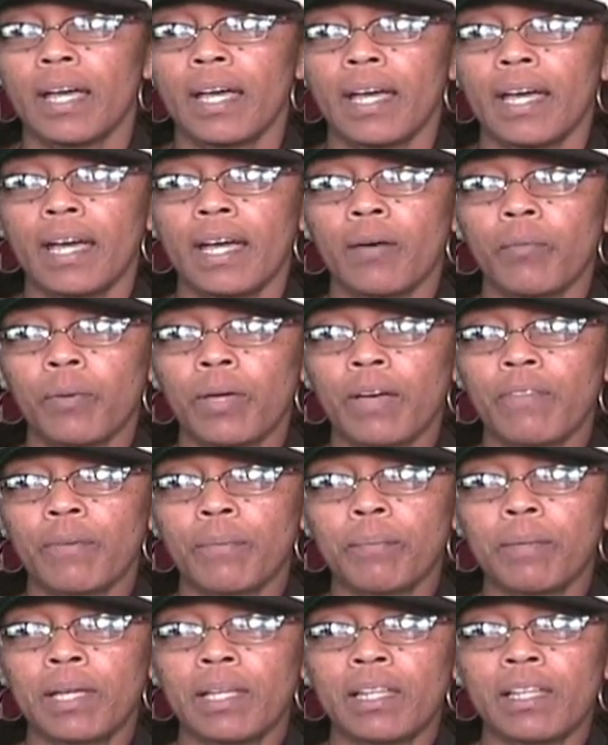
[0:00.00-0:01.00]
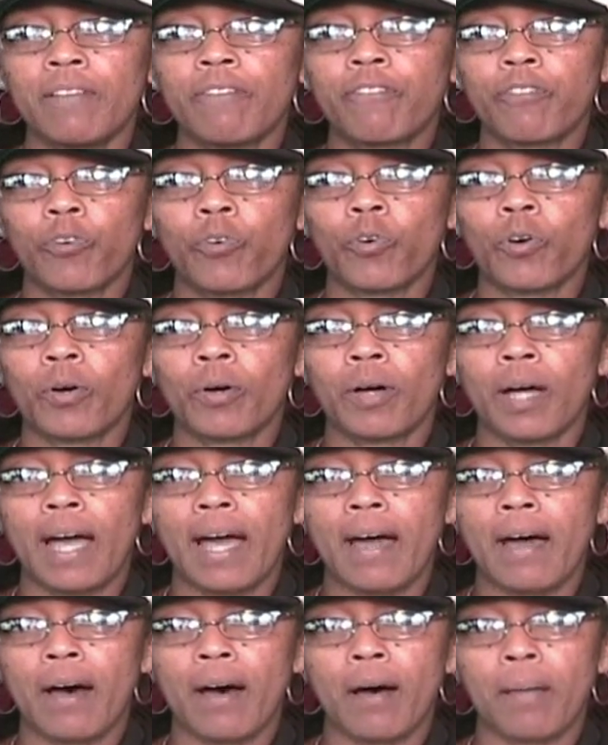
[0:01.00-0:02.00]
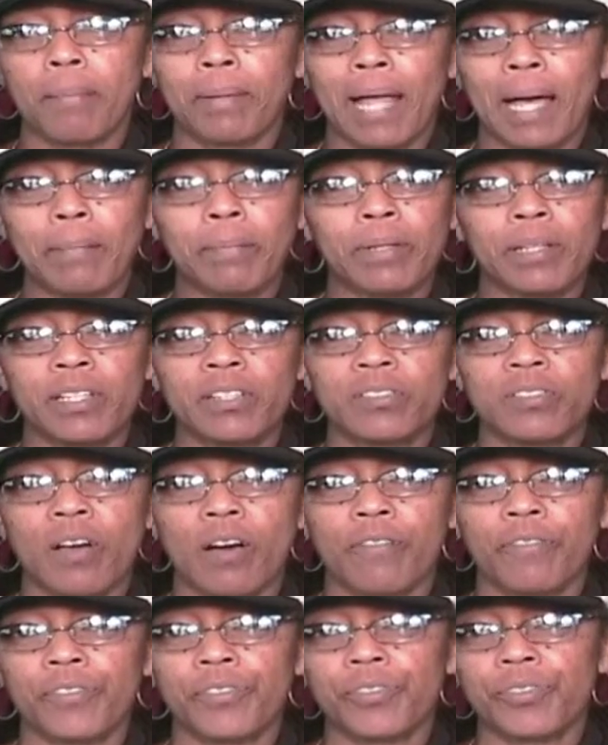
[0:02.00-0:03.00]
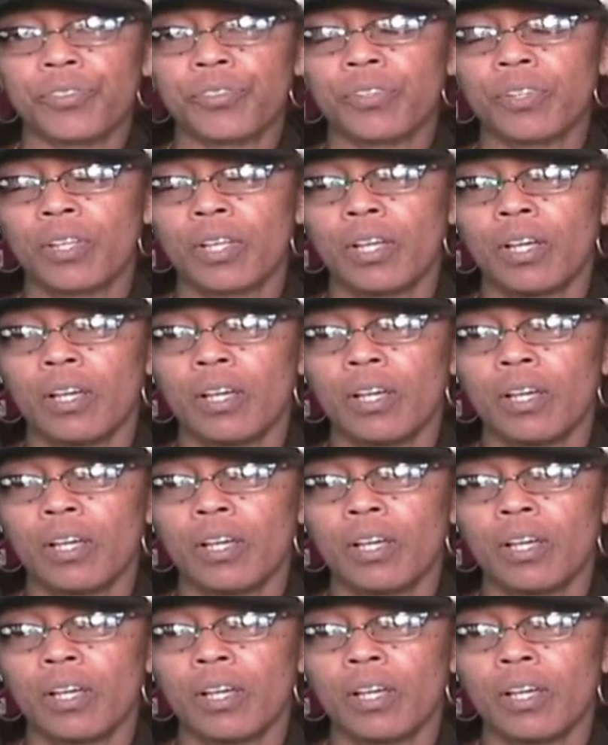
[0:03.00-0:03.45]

and we have a meaning for black police officers.